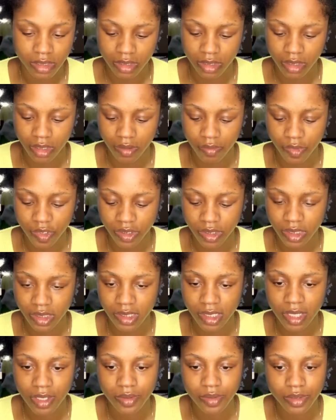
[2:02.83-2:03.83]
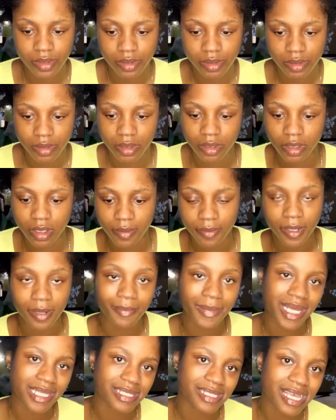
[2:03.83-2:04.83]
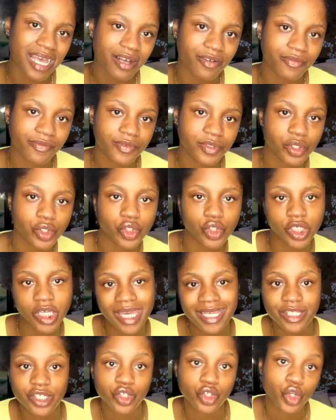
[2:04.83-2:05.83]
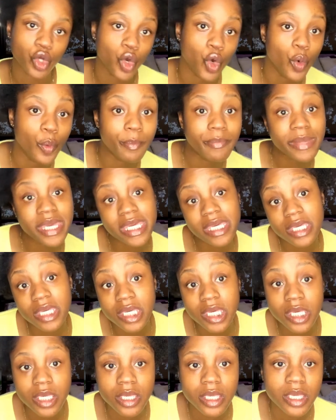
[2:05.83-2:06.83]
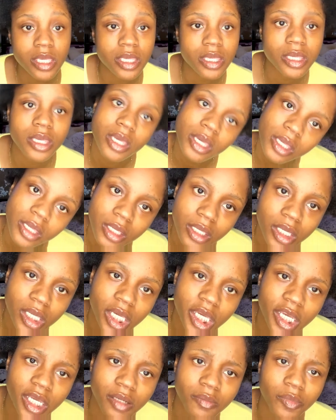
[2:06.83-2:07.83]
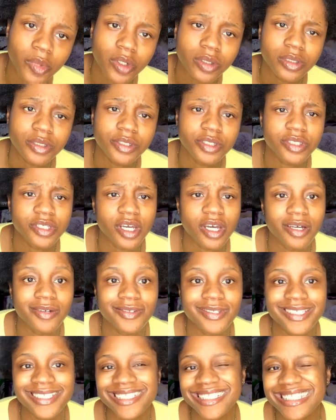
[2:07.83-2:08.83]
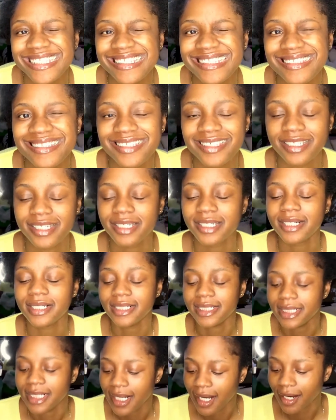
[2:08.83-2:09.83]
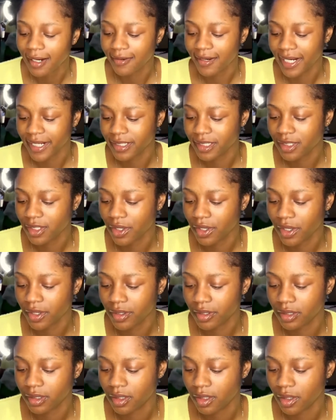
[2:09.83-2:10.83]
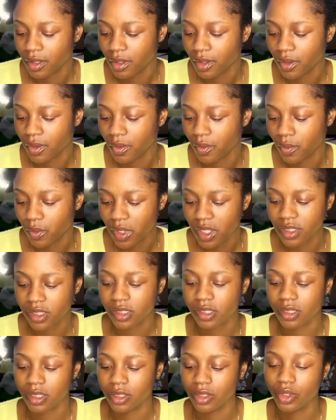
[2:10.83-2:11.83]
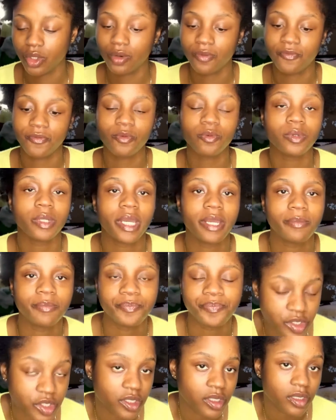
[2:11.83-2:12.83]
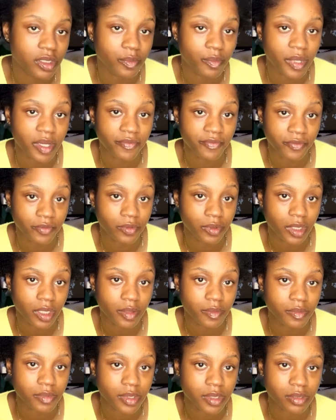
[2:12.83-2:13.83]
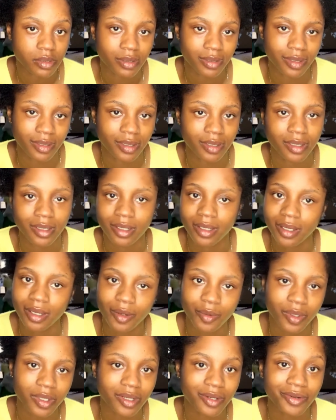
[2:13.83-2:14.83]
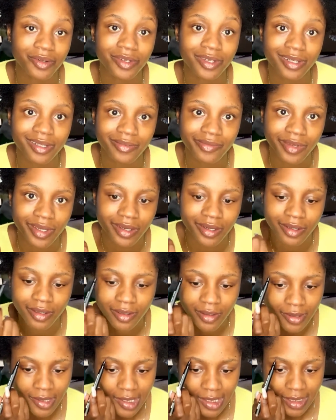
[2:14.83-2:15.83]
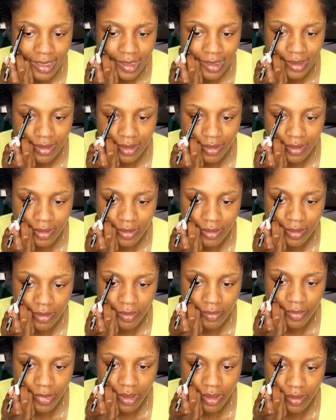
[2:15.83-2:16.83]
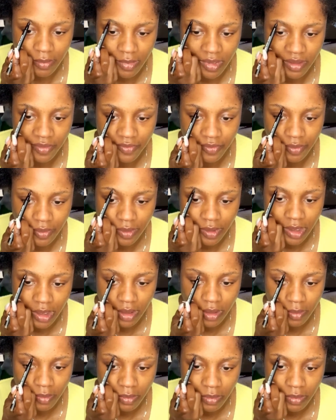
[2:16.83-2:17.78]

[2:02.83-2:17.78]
in more details about myself, so you get to know me in more details. All right, so what's your full name? Do you know my full names? We're not gonna leave here. So, but my full name